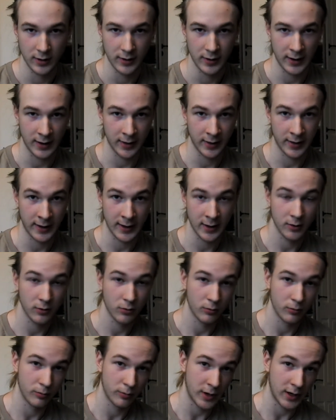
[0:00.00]
Then
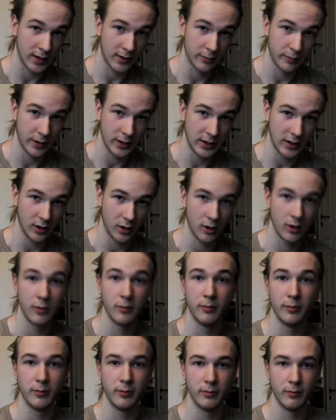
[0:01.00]
that might be
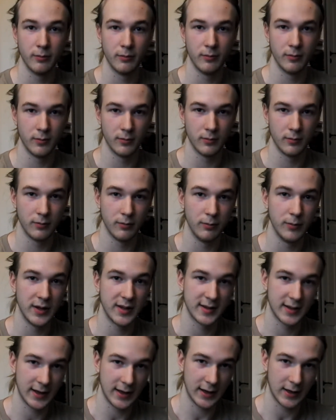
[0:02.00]
a
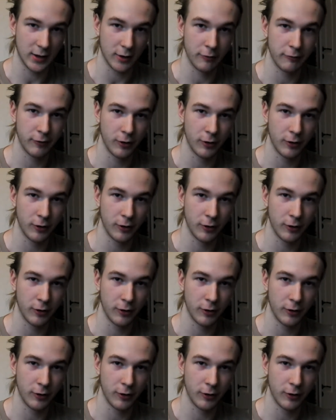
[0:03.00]
mistake, a